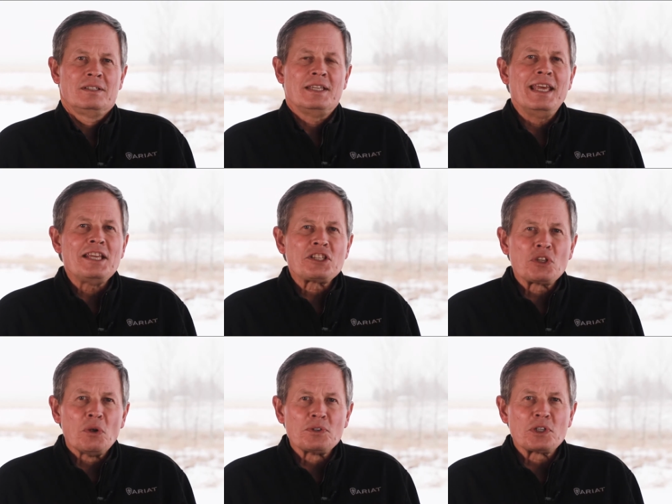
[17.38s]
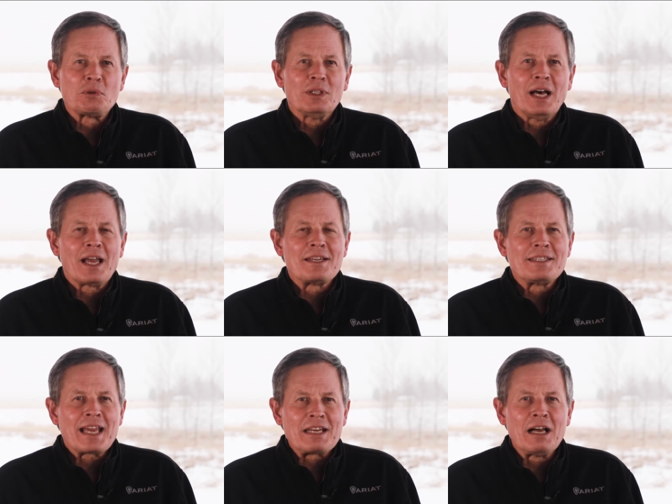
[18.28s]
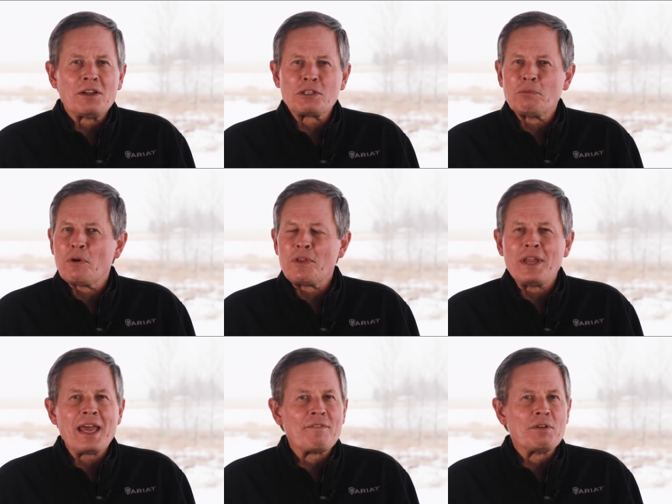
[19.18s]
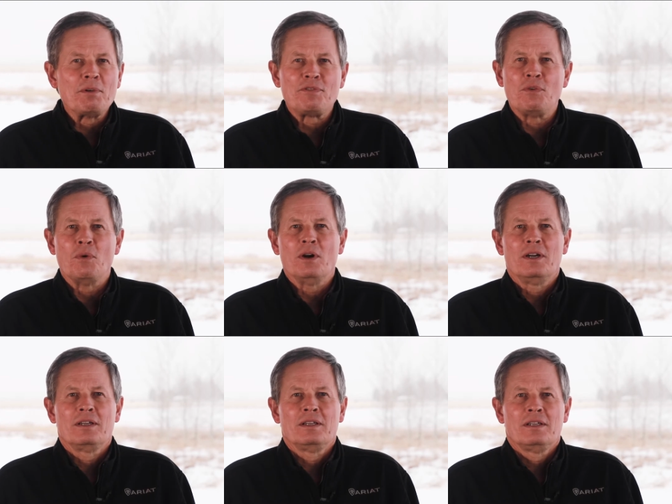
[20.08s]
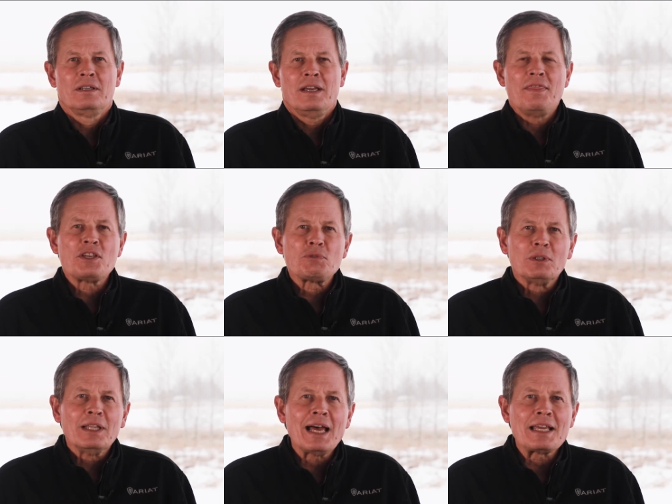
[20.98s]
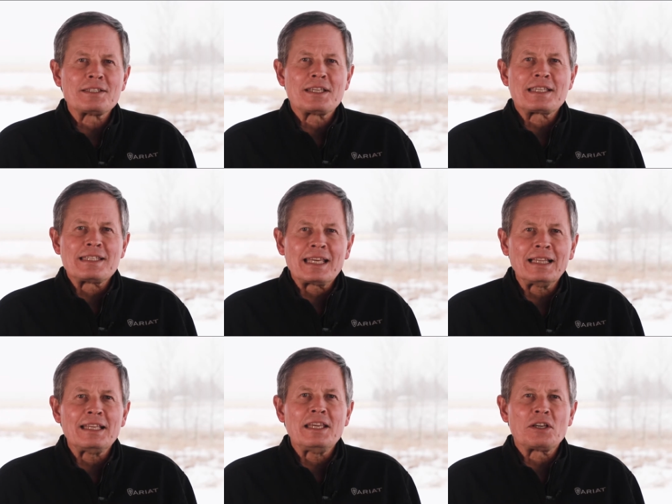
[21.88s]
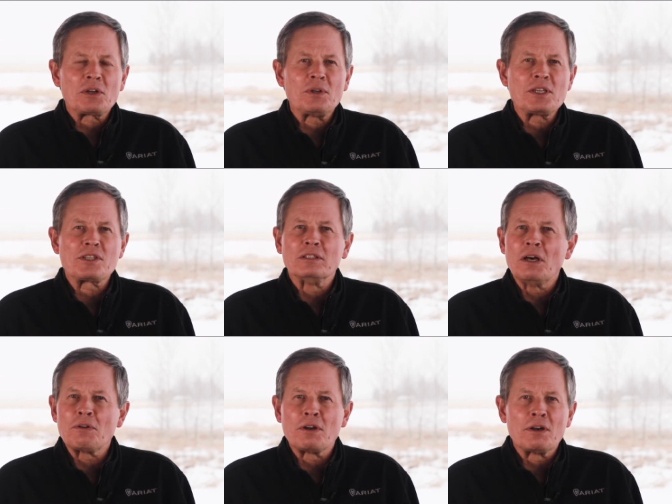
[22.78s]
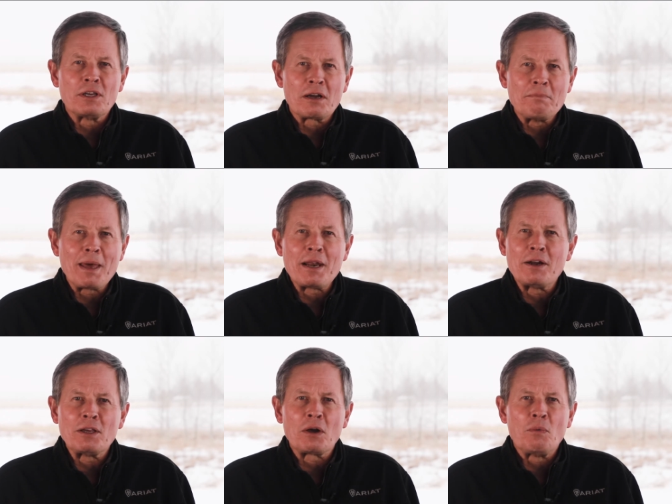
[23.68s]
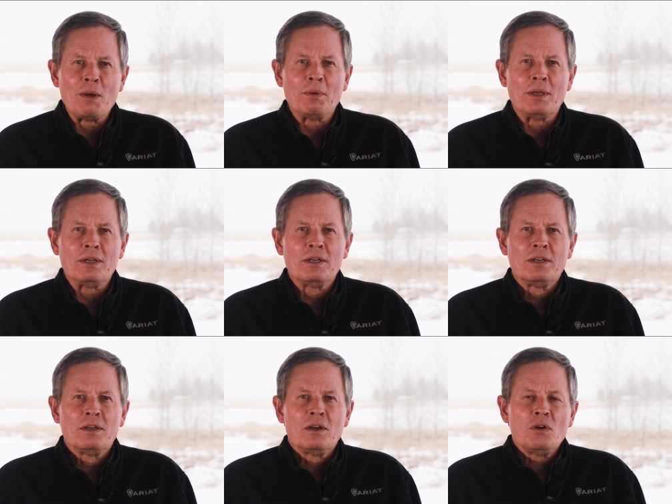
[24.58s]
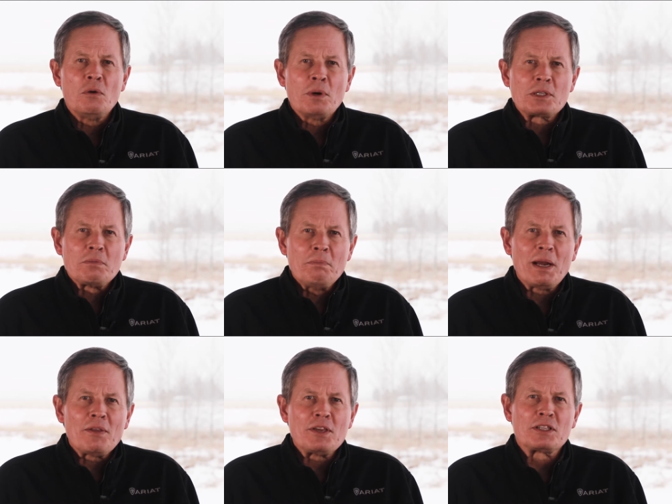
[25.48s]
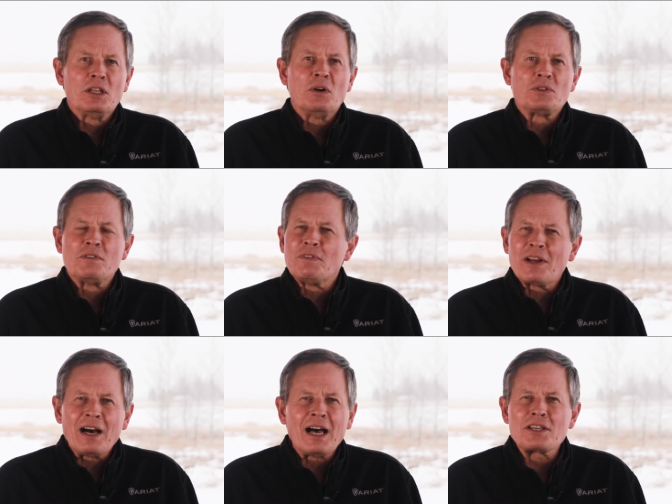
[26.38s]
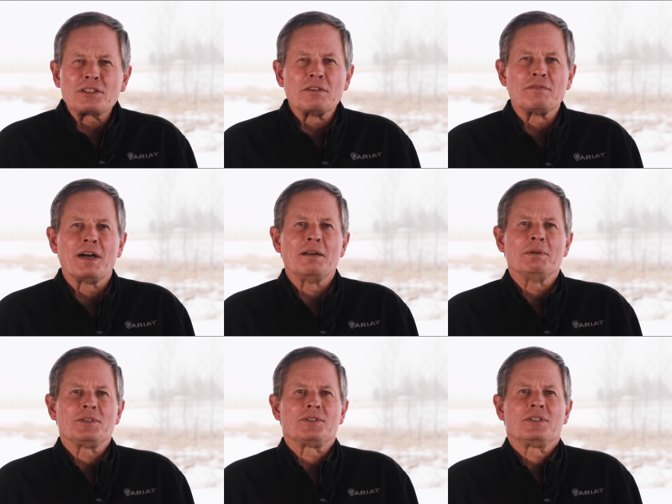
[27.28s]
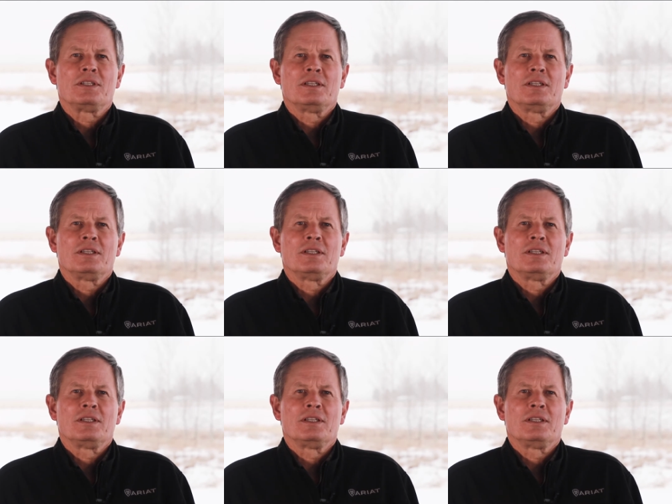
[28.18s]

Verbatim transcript: Today's soldiers rely on technology more than ever before, and this reliance has steadily increased the load on our young men and our young women who must bear these loads in very hostile environments.